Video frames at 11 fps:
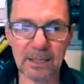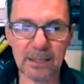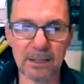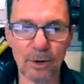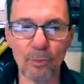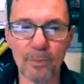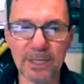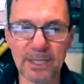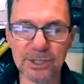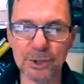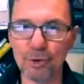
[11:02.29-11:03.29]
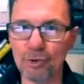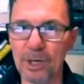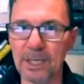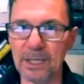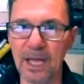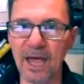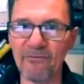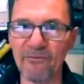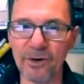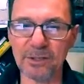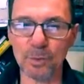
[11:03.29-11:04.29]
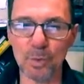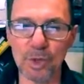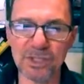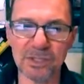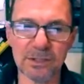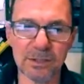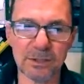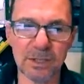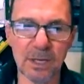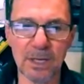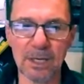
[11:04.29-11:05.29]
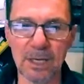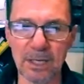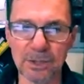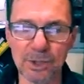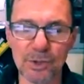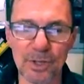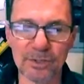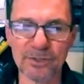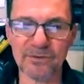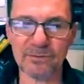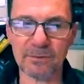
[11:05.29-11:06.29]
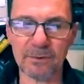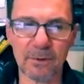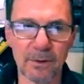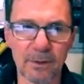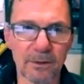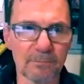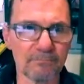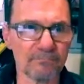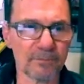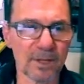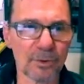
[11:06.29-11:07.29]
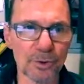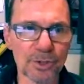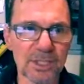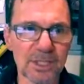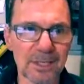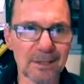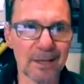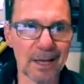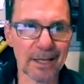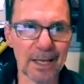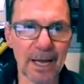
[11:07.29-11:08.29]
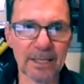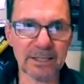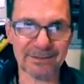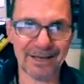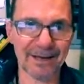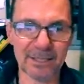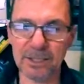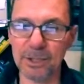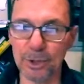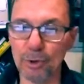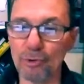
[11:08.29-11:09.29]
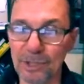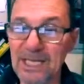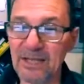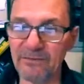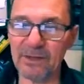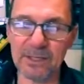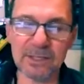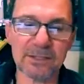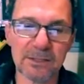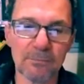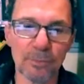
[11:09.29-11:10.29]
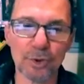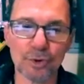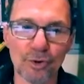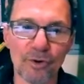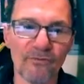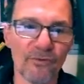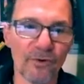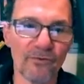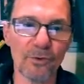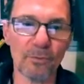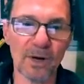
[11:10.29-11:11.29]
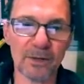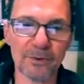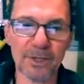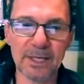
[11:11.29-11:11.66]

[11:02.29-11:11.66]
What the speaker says: opened a store in Everett, Washington in 2013, and I decided to go live in this motorhome for a few months.